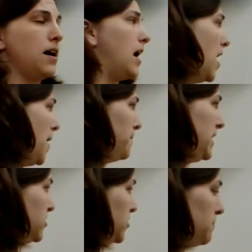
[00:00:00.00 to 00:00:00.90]
Um,
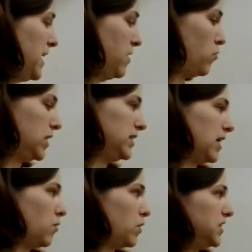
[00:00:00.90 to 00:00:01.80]
here's the main ones
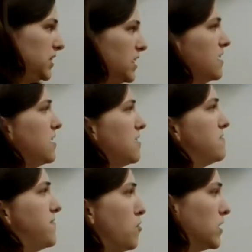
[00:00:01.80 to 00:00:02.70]
that I want you to
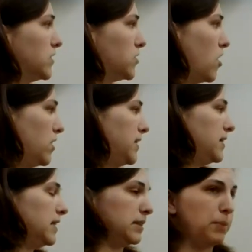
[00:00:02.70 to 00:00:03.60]
focus on,
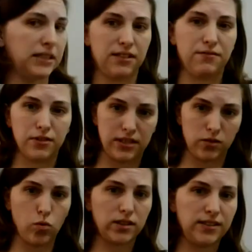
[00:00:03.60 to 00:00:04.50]
especially for this
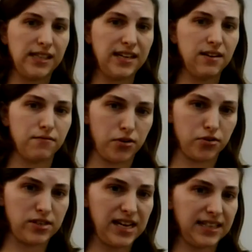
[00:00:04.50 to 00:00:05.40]
worksheet and for your
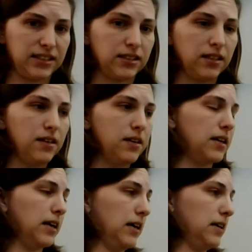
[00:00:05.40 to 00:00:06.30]
test
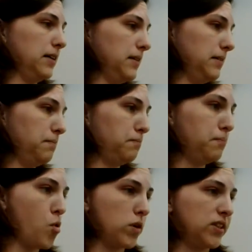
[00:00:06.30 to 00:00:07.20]
uh,
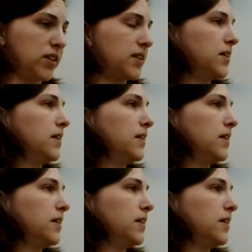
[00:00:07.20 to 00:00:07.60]
portion,